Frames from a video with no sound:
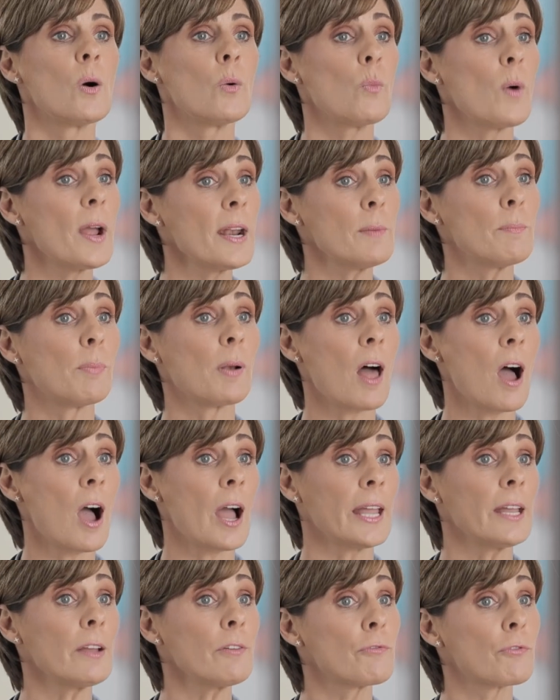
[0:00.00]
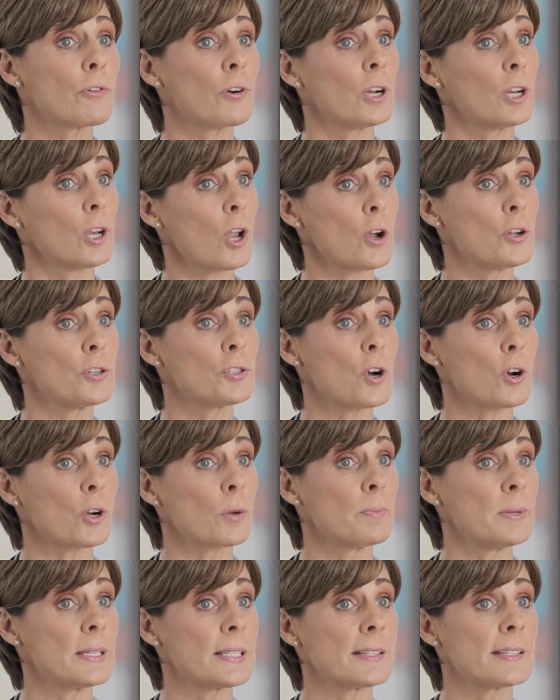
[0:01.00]
When applying for a low
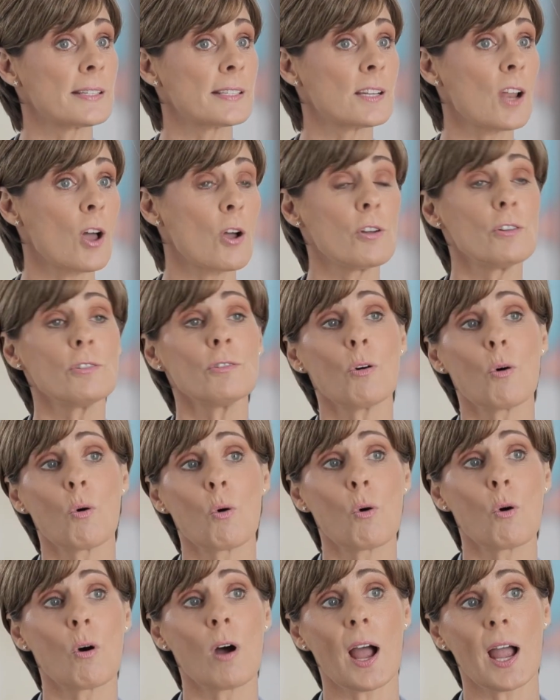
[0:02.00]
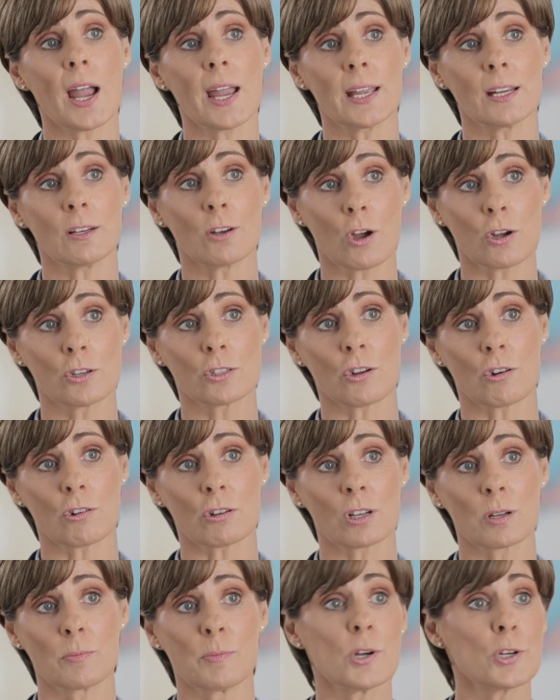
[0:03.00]
doc business loan or a low
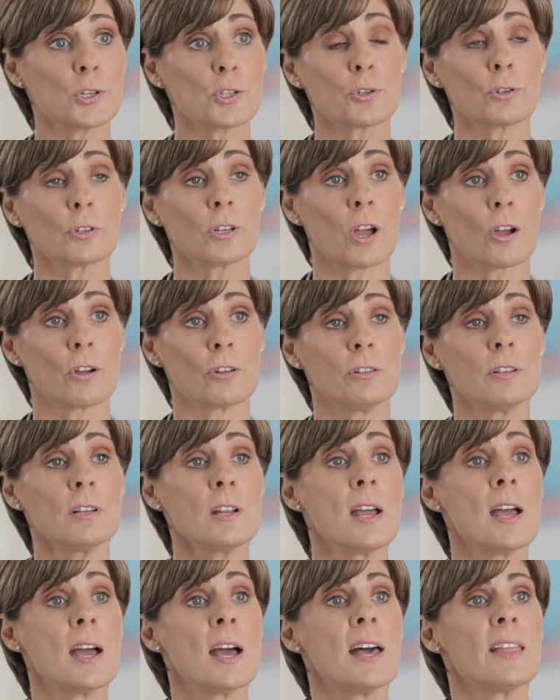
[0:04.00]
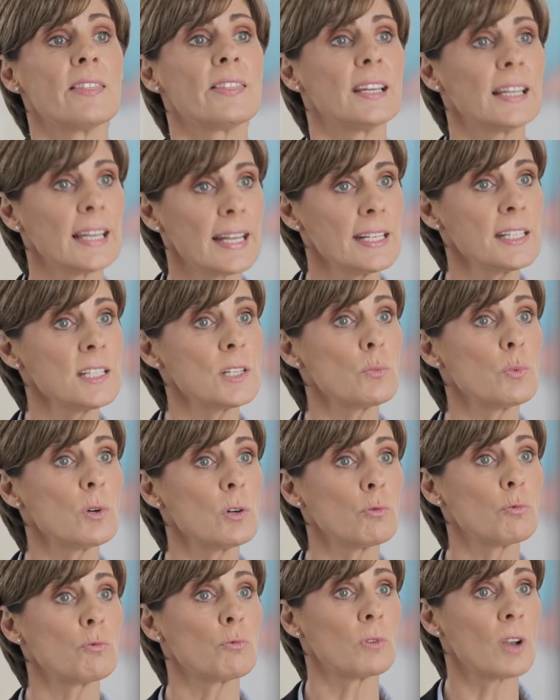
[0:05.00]
doc commercial loan, the lender
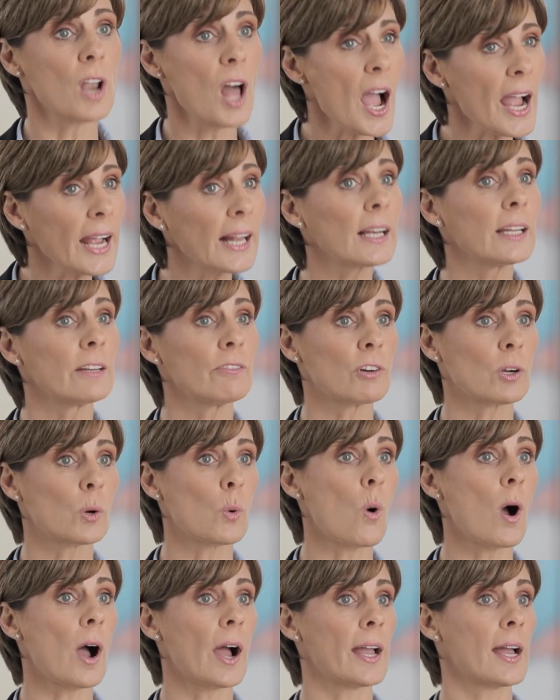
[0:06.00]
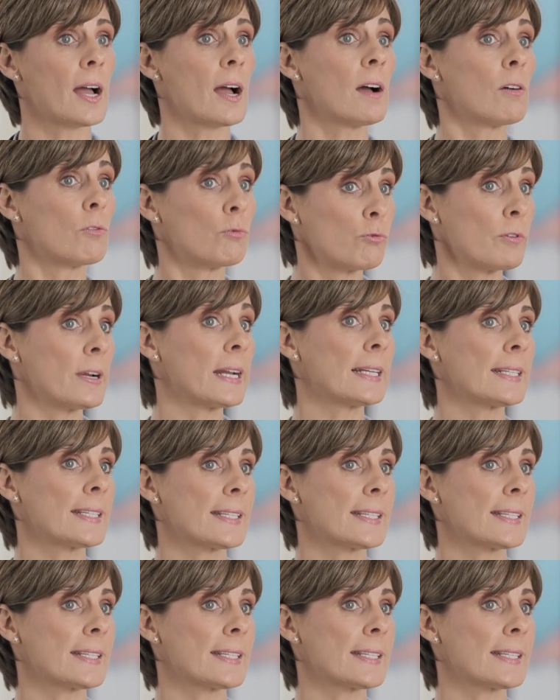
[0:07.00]
will likely require real